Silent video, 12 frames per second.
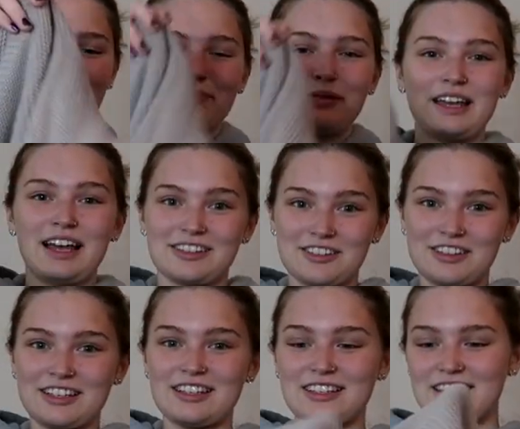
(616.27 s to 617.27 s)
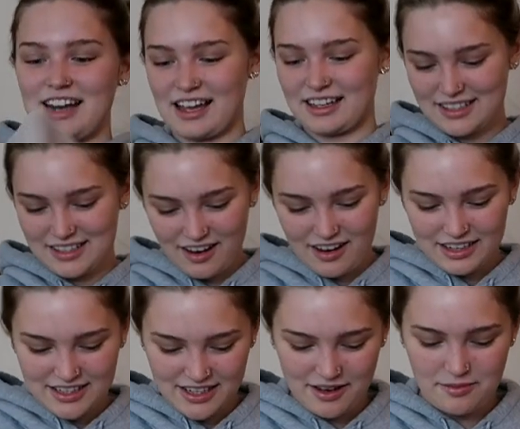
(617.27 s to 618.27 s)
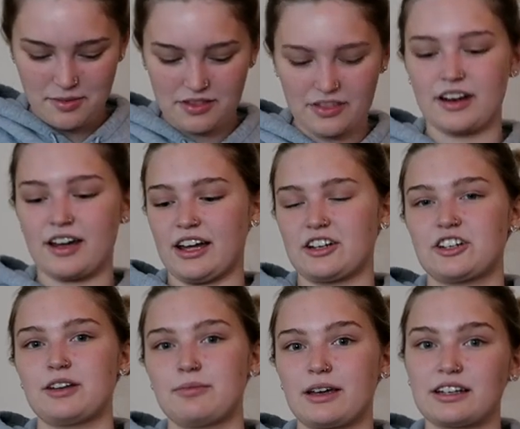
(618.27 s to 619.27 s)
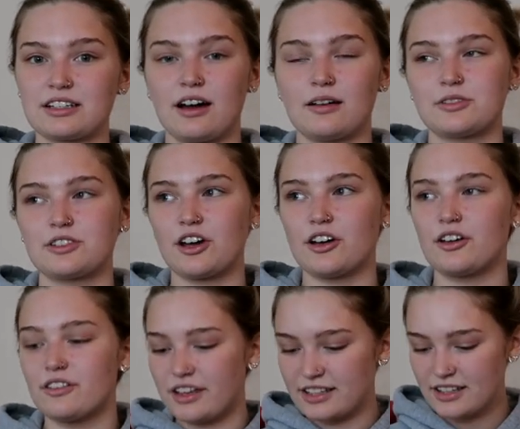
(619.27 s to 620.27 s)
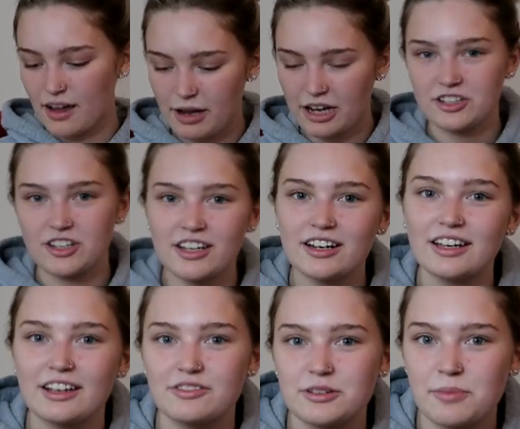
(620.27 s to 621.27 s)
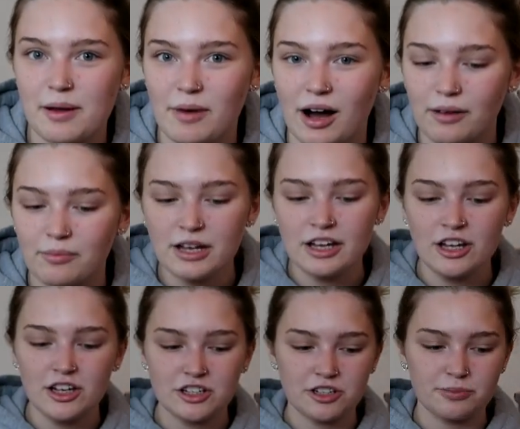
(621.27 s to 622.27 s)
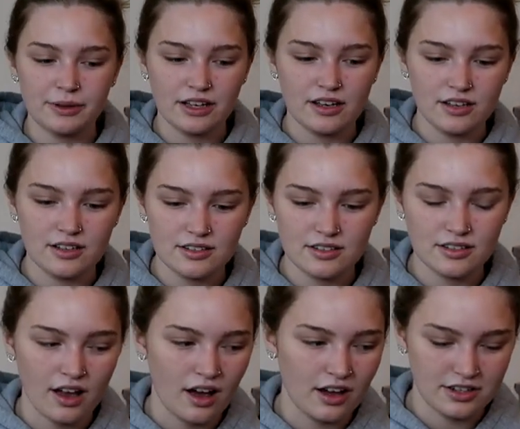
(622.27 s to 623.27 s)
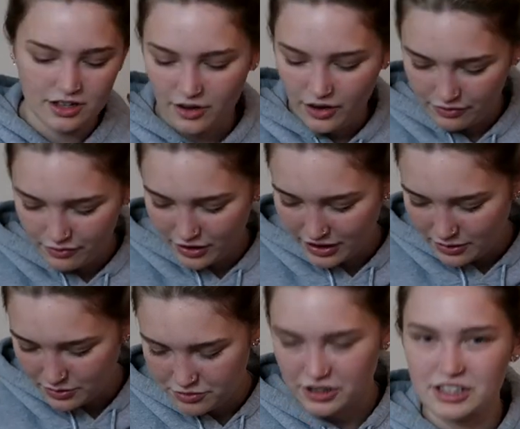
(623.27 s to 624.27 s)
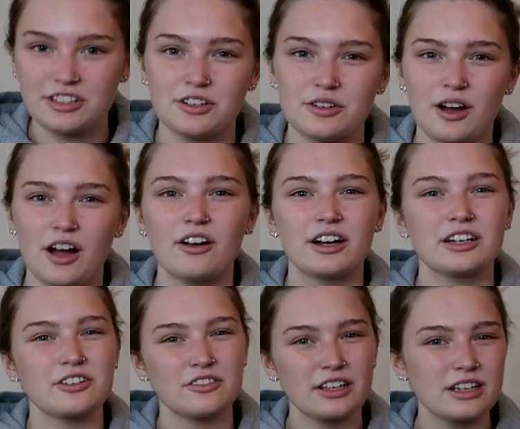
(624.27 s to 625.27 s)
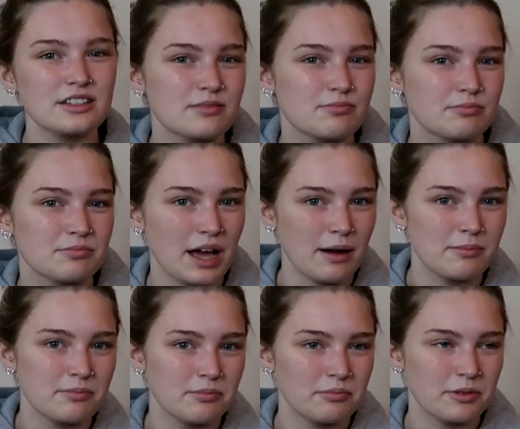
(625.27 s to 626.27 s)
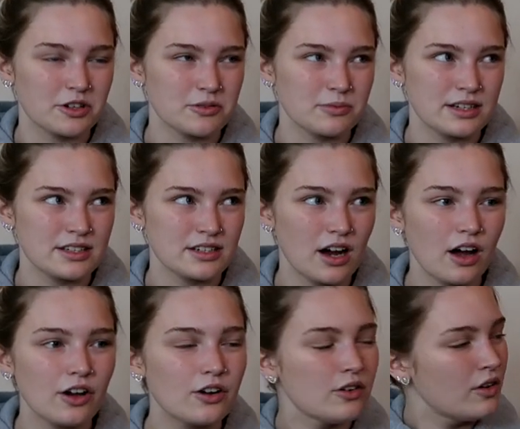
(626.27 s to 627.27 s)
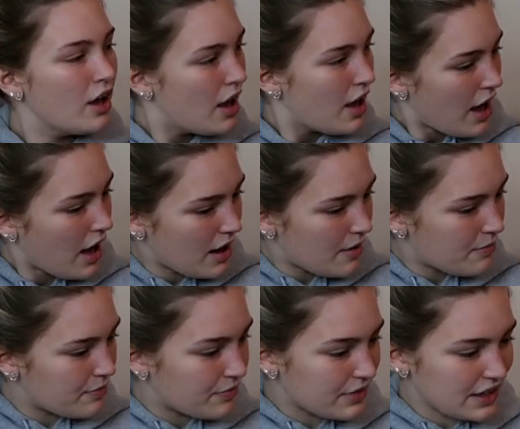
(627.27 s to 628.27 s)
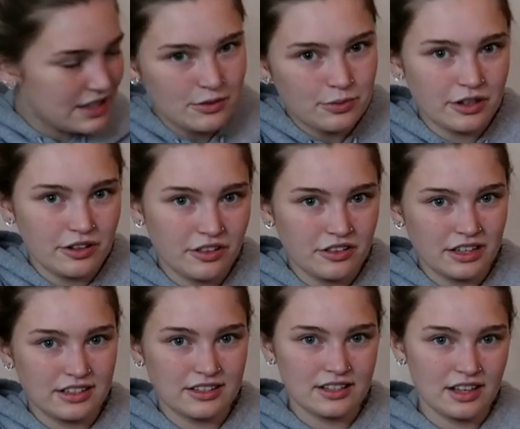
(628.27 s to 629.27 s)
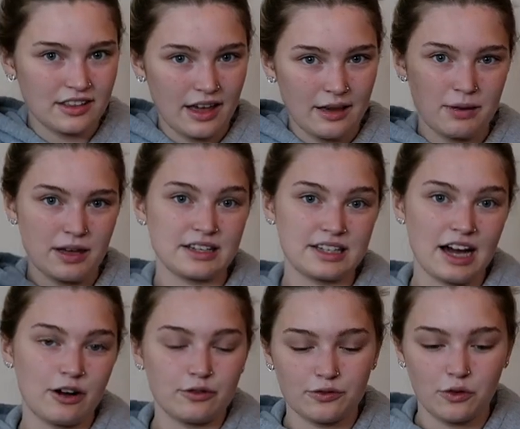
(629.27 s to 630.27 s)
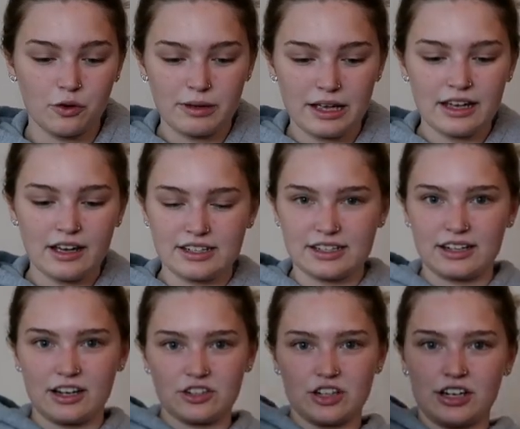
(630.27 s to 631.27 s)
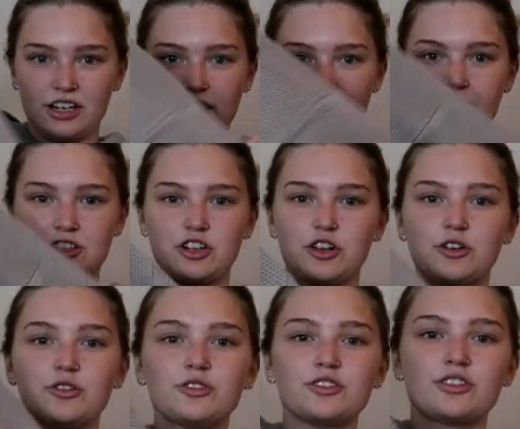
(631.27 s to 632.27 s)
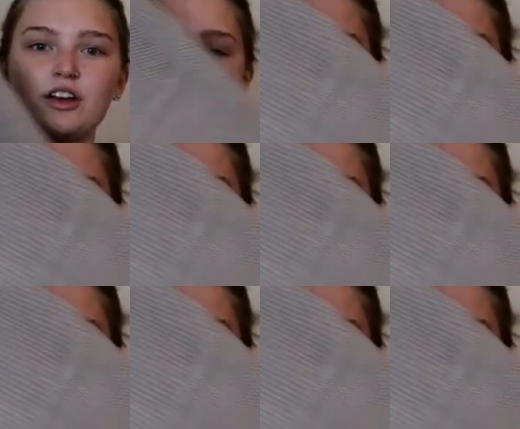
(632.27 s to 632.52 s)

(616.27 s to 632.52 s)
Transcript: But yeah, so this is the next item that I actually picked up. So this I'm actually gonna give to my mum, just because, I don't know, I feel like it would really suit her and I don't think it's that much my style. This is one of the things that they picked out for me. I didn't actually like choose.